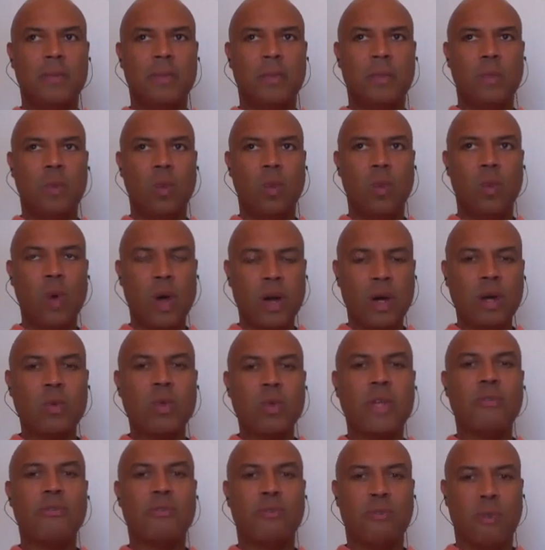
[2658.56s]
what are
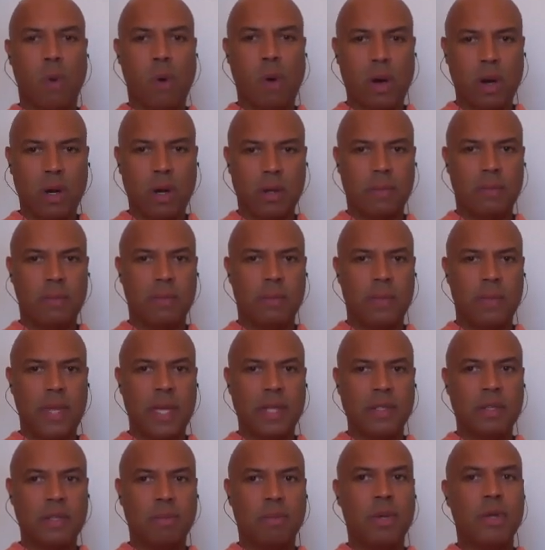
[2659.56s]
we for
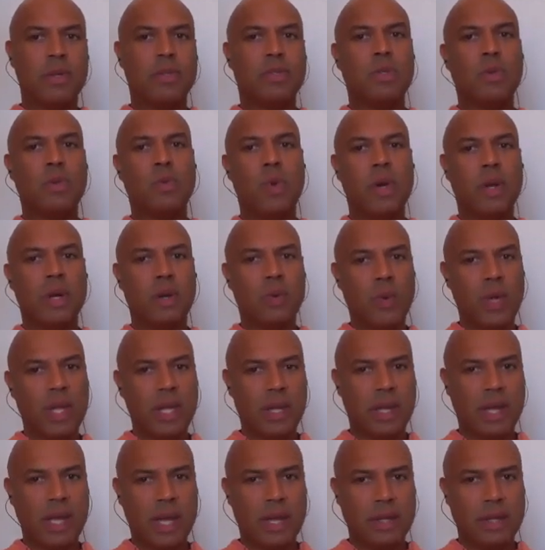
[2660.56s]
as opposed to what are
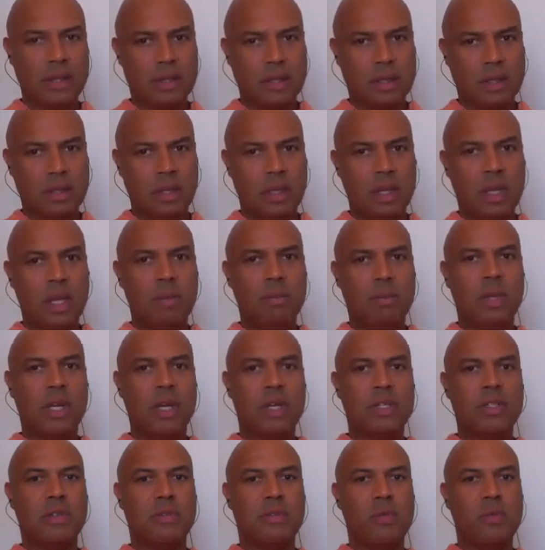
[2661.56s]
we against?
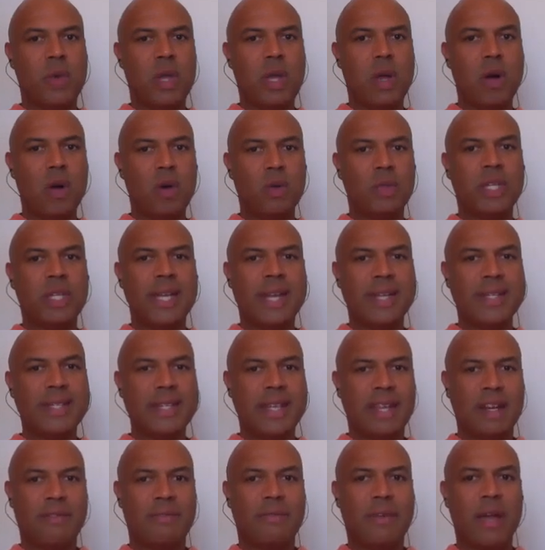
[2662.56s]
Because if we only
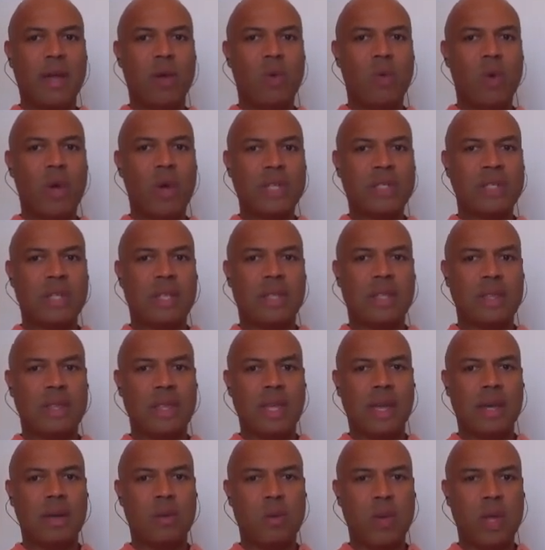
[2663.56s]
identify what is it
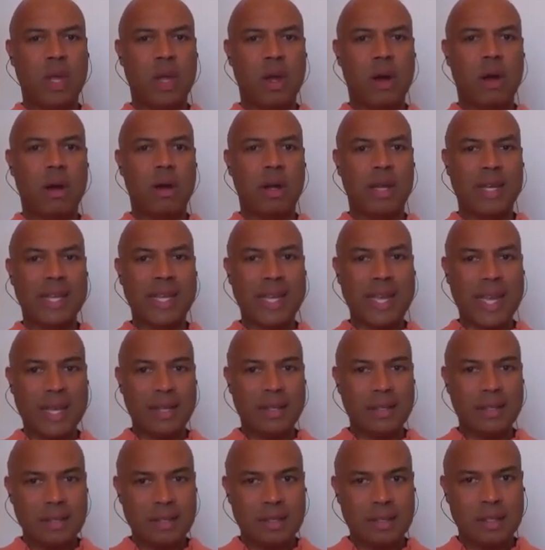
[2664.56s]
that we are
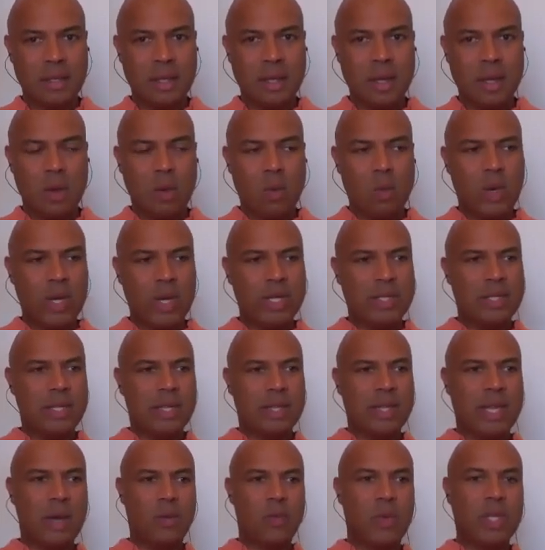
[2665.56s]
against, what is
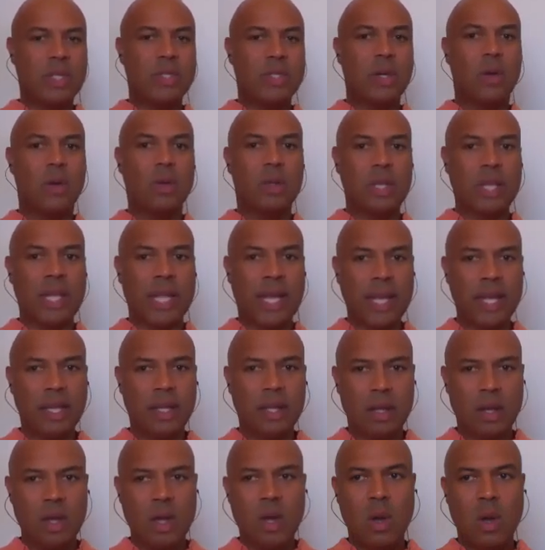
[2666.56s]
it that we don't
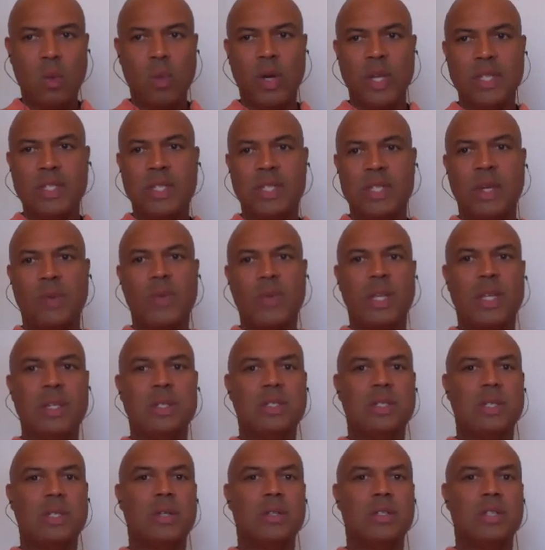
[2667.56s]
like, what is it that we
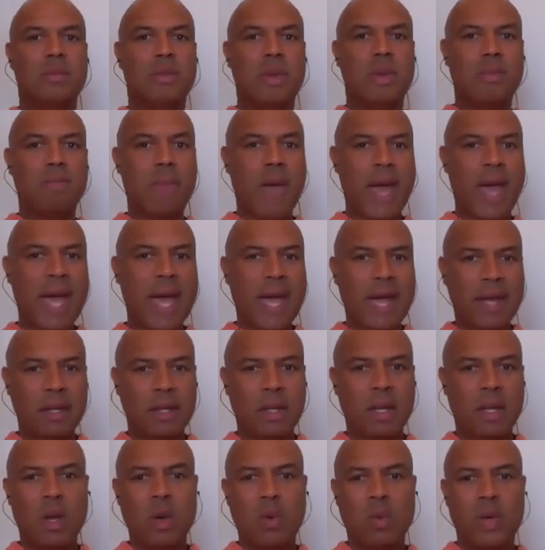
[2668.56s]
consider to be bad,
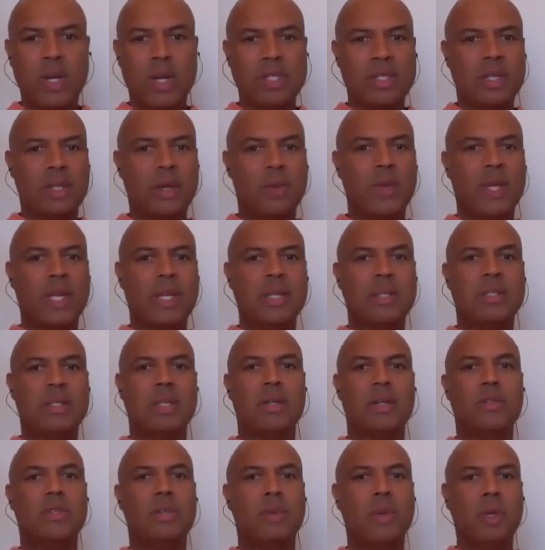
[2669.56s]
what is it that we
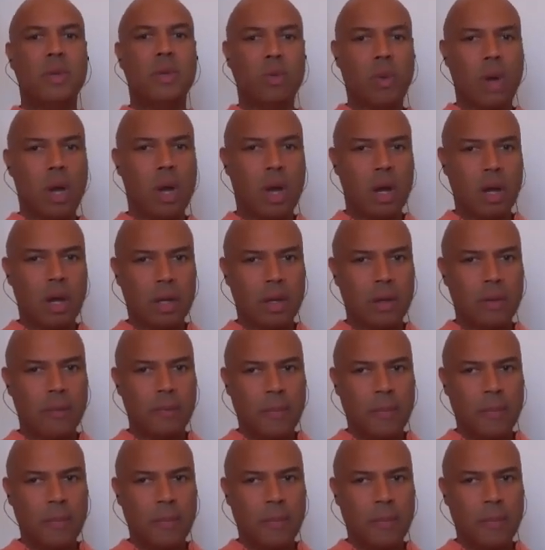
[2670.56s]
consider to be wrong,